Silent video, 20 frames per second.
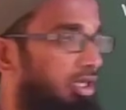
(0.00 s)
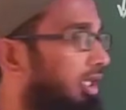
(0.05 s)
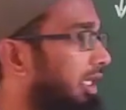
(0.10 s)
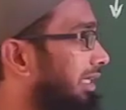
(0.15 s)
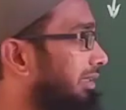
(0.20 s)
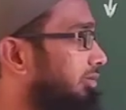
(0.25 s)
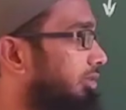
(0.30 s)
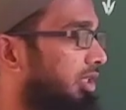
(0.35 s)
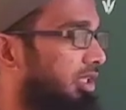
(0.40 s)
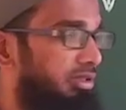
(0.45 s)

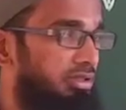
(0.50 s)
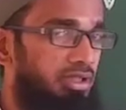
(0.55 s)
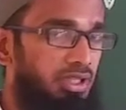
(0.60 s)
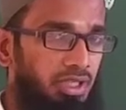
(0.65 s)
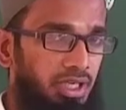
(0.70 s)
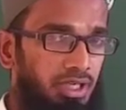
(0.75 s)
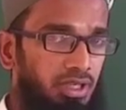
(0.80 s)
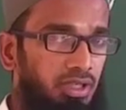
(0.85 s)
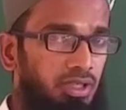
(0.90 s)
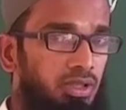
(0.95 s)
as well as the
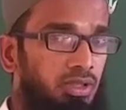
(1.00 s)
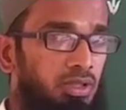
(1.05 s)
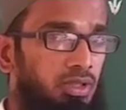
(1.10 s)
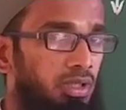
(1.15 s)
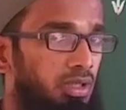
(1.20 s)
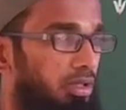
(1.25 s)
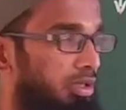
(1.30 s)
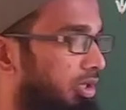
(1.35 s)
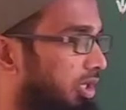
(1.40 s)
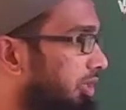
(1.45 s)
right.
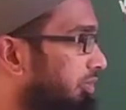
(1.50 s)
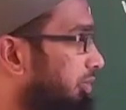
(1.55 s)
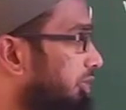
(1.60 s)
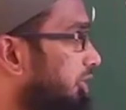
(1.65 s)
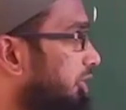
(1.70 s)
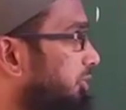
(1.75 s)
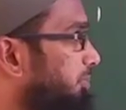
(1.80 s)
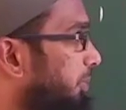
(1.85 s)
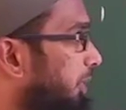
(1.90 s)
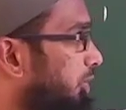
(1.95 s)
With
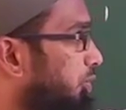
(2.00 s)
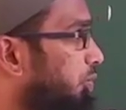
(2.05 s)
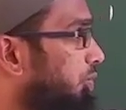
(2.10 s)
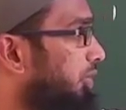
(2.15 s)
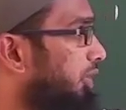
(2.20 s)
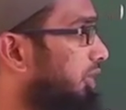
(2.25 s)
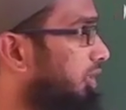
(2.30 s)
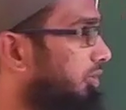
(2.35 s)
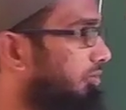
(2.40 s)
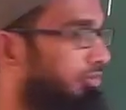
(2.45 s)
respect to
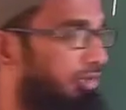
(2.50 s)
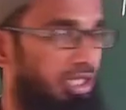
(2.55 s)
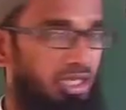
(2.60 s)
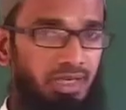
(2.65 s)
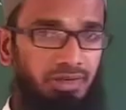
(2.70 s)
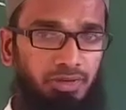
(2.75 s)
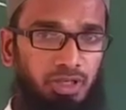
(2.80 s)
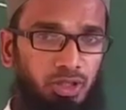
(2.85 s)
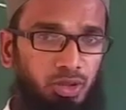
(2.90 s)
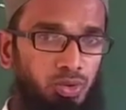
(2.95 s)
D, we are
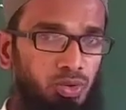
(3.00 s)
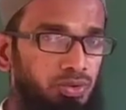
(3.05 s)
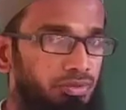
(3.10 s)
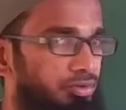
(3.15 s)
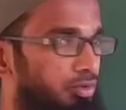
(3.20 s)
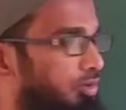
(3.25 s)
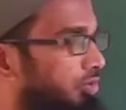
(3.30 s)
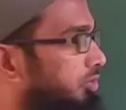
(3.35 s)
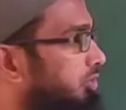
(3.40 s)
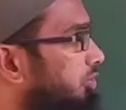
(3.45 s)
having two
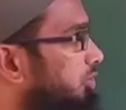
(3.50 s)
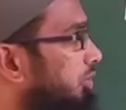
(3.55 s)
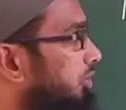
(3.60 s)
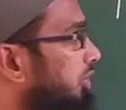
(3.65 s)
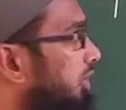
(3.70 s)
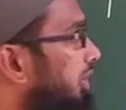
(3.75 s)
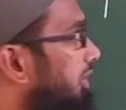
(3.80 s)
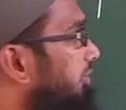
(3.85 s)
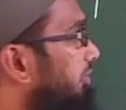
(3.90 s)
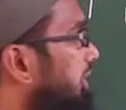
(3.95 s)
forces on the
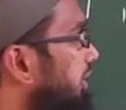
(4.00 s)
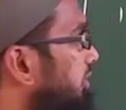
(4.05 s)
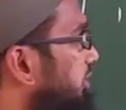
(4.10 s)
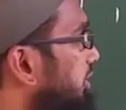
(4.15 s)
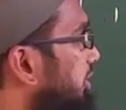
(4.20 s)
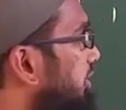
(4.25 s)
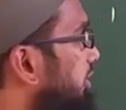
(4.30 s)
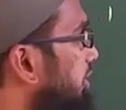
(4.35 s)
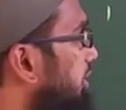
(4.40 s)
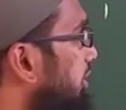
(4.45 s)
left hand side